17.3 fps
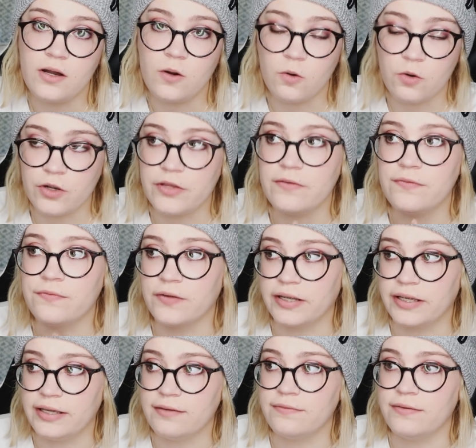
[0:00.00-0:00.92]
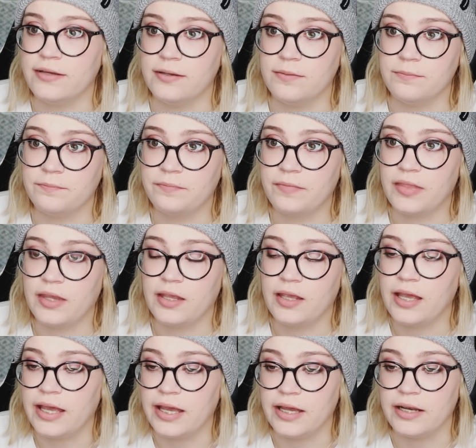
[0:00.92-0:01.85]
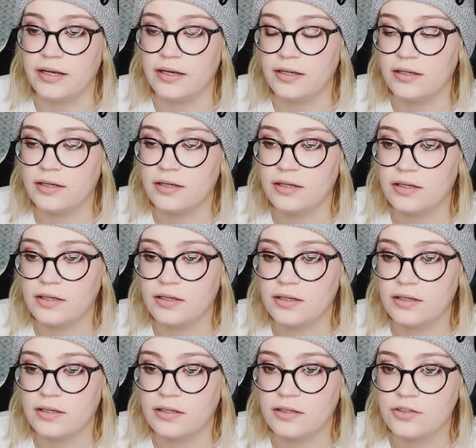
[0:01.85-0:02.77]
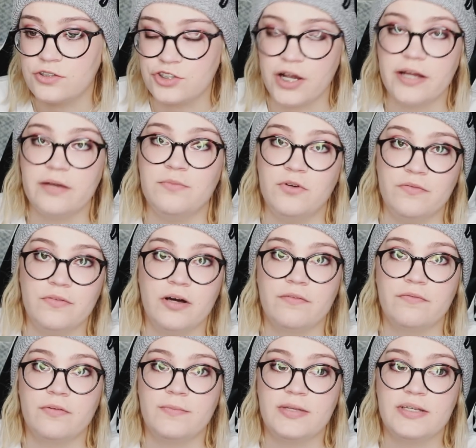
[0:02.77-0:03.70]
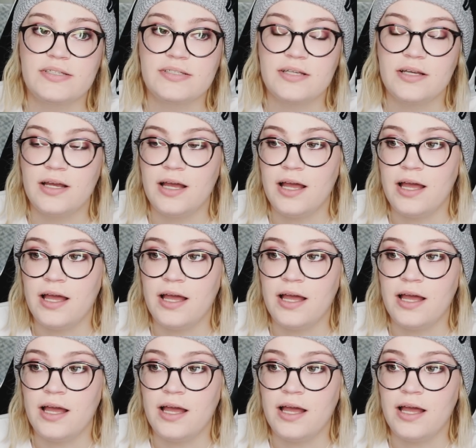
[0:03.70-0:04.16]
or you forgive him and try to move on from this.